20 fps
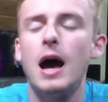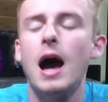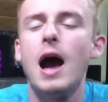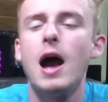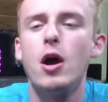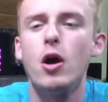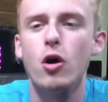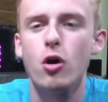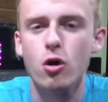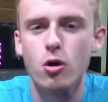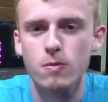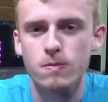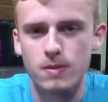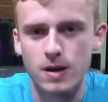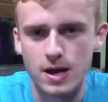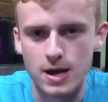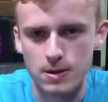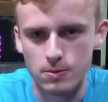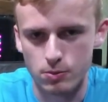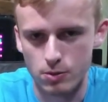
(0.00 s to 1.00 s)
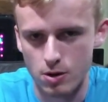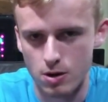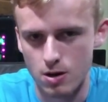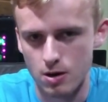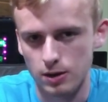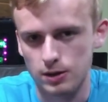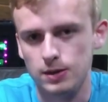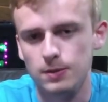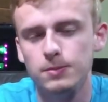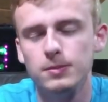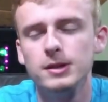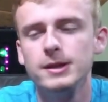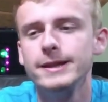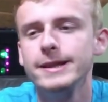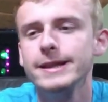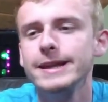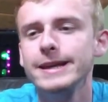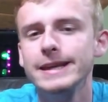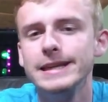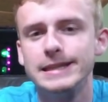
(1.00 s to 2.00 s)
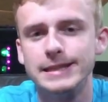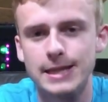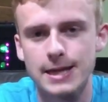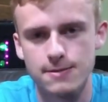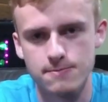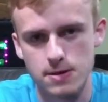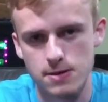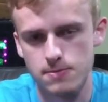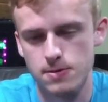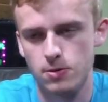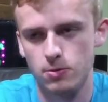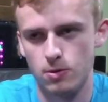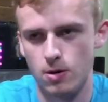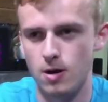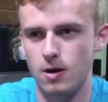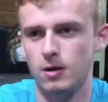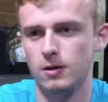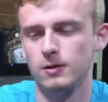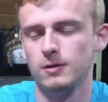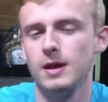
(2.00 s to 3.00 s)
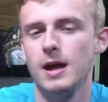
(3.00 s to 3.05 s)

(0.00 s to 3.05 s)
I hope I am wrong. Please let me be wrong.